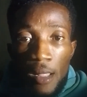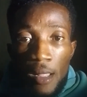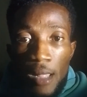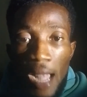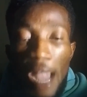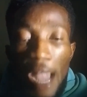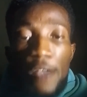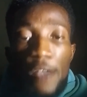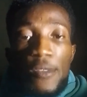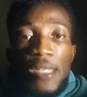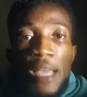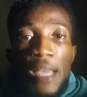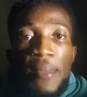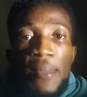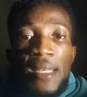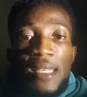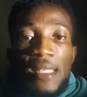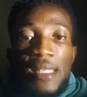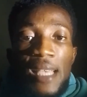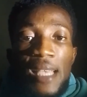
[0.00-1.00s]
How you treat them in
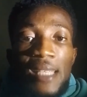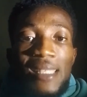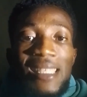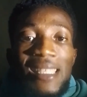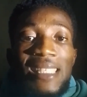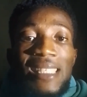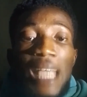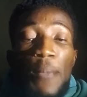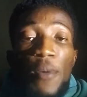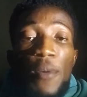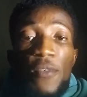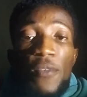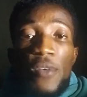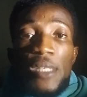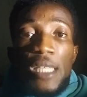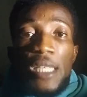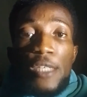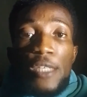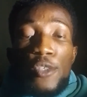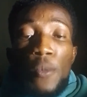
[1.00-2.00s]
the sense, the type of
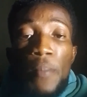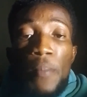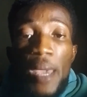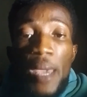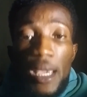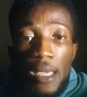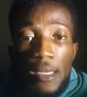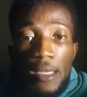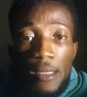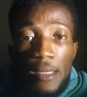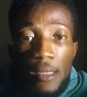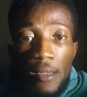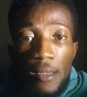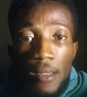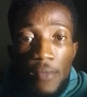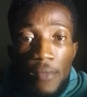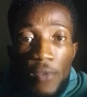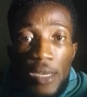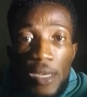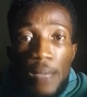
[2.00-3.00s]
content you make
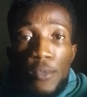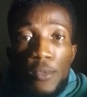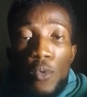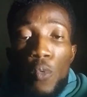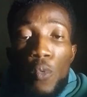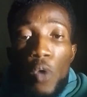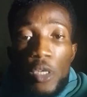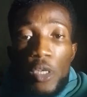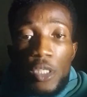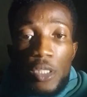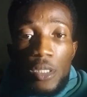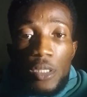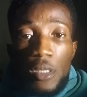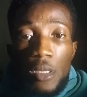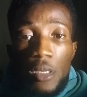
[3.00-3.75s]
for them to watch.